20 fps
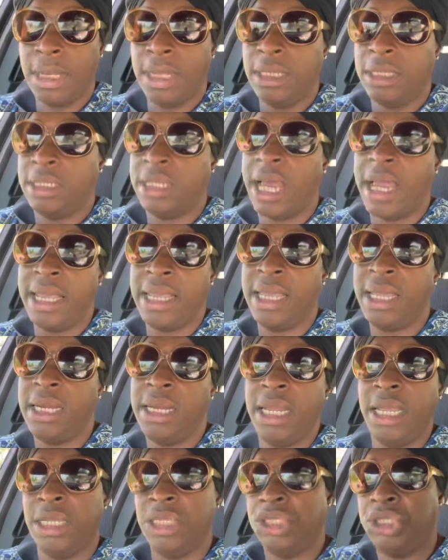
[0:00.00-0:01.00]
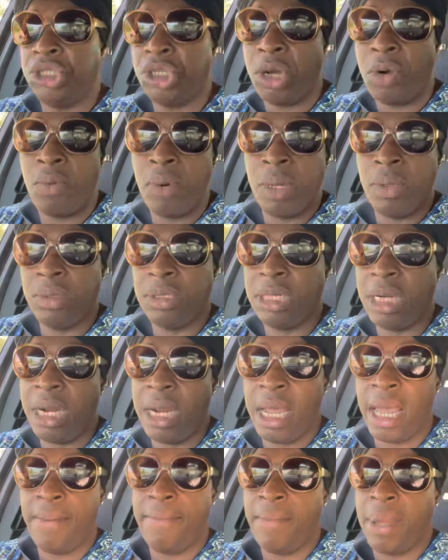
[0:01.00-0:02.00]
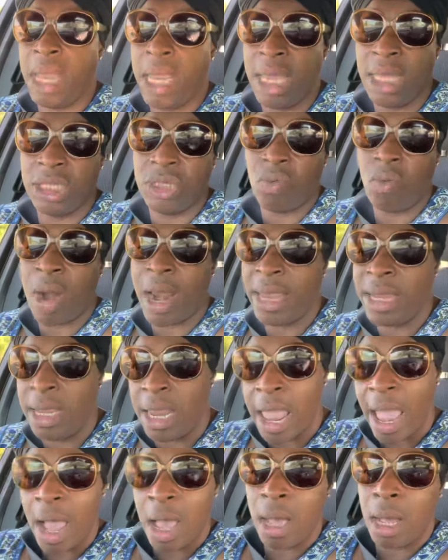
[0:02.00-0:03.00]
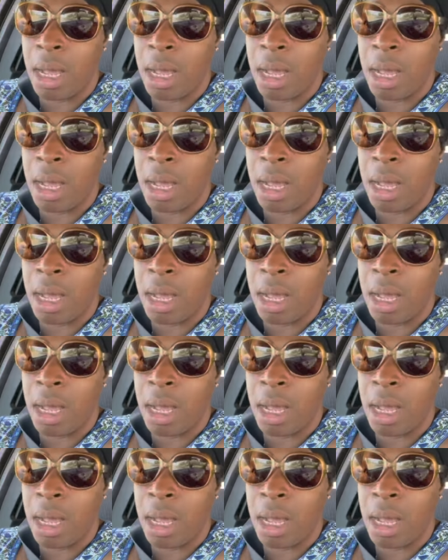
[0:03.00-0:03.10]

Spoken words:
Zion is Jerusalem, Israel. Yes,